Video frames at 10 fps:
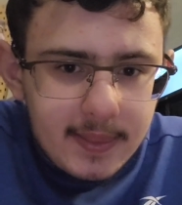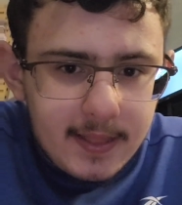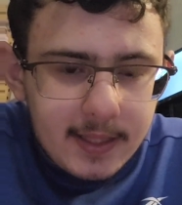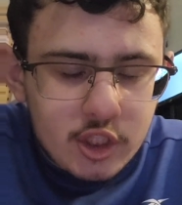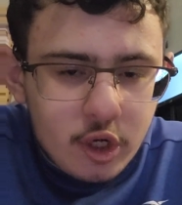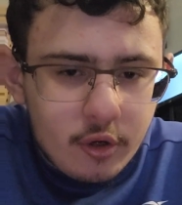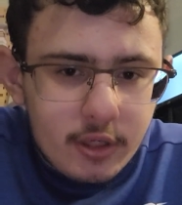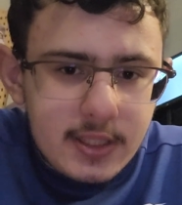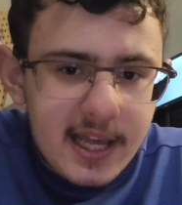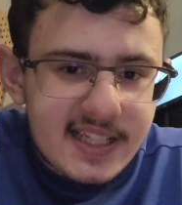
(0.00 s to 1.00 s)
the
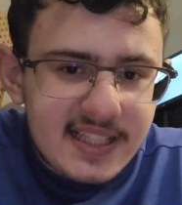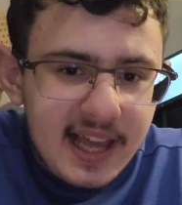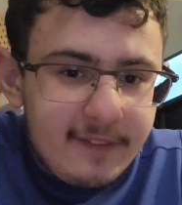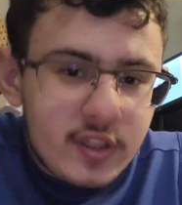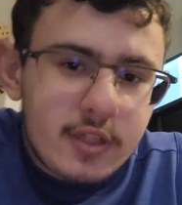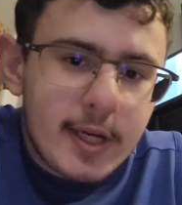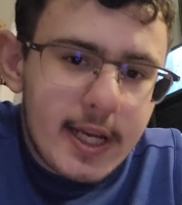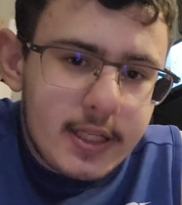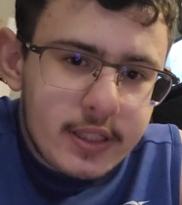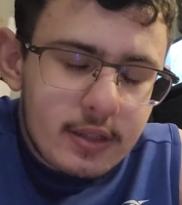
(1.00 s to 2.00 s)
Joker's Last Laugh
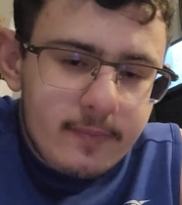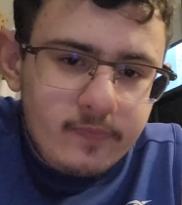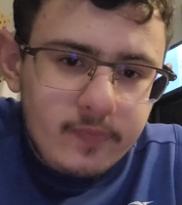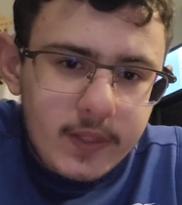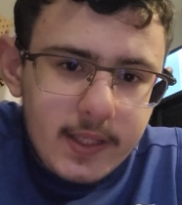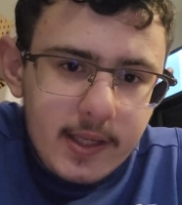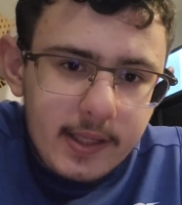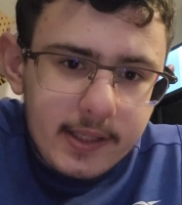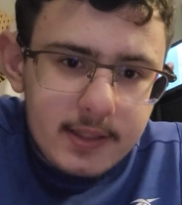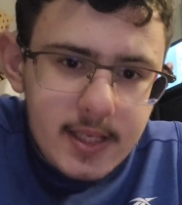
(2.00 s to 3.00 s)
series.
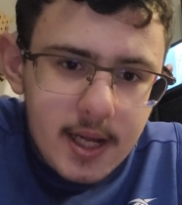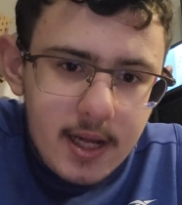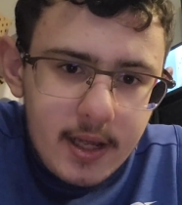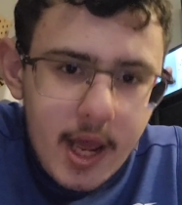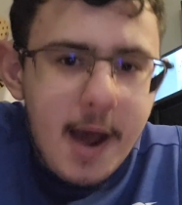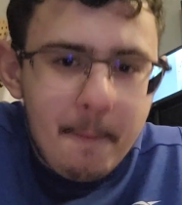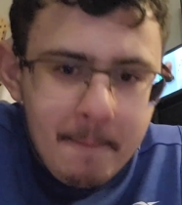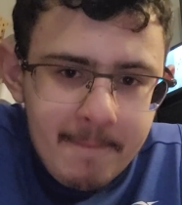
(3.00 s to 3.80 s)
And, yeah.